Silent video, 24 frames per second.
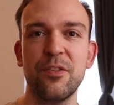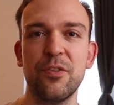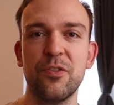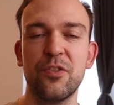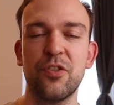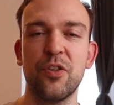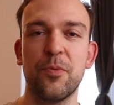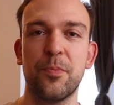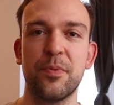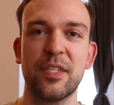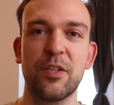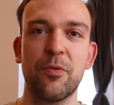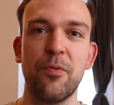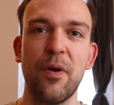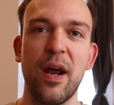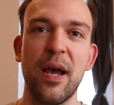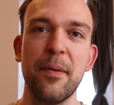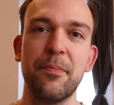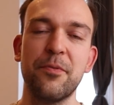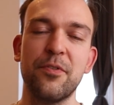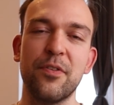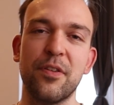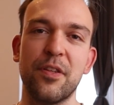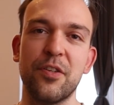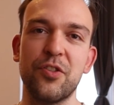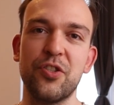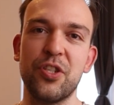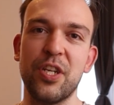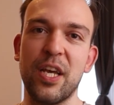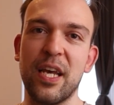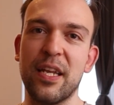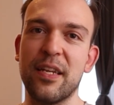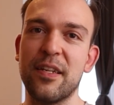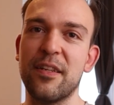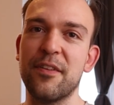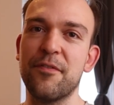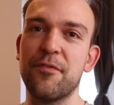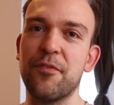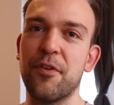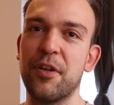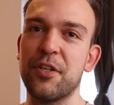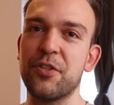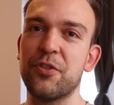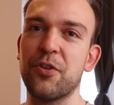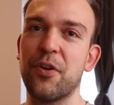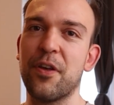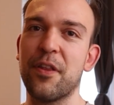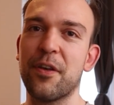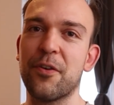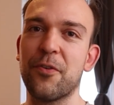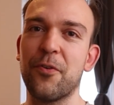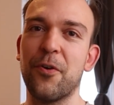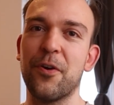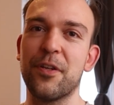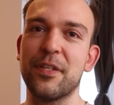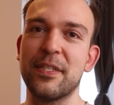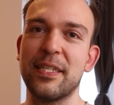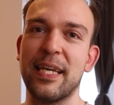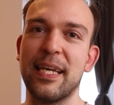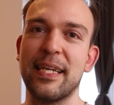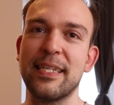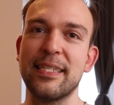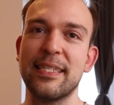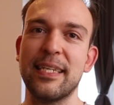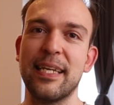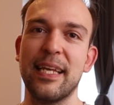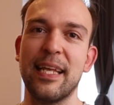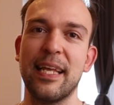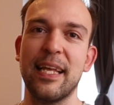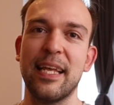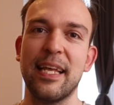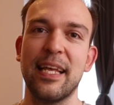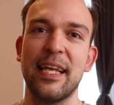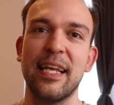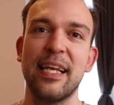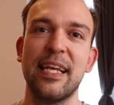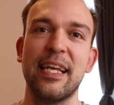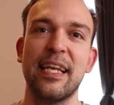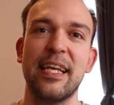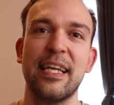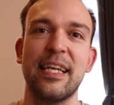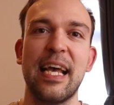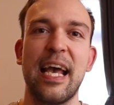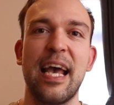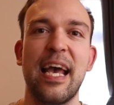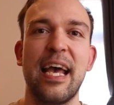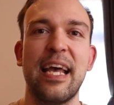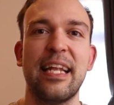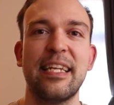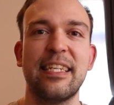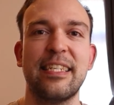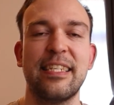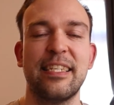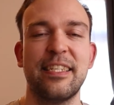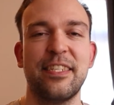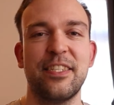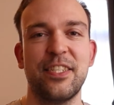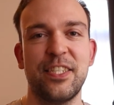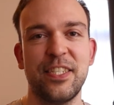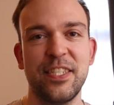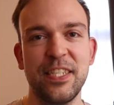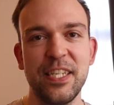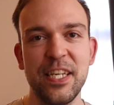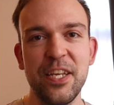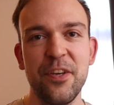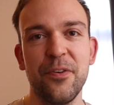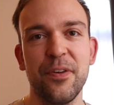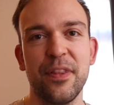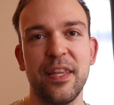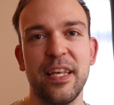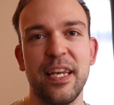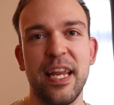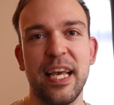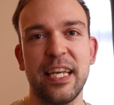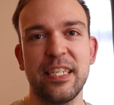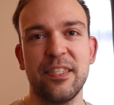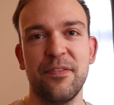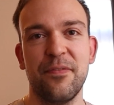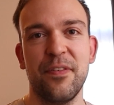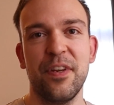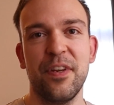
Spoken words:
to subscribe to the channel if you enjoy the content, and see you in the next